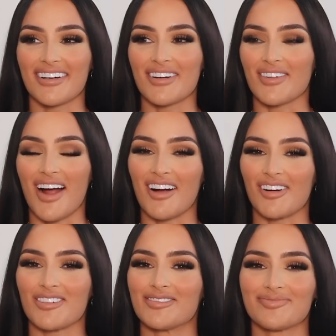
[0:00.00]

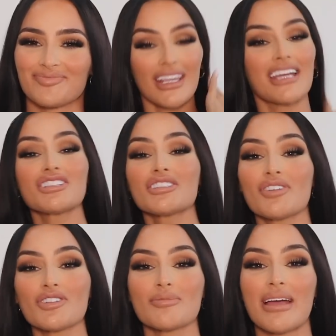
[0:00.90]
Wow. It just
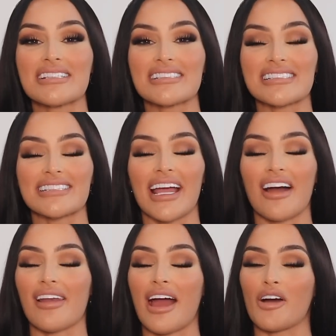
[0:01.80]
feels amazing to say it
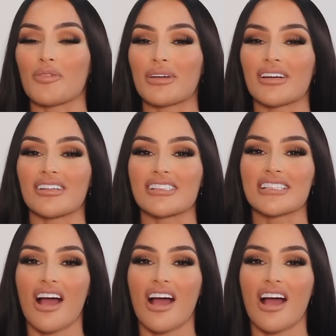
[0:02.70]
out loud because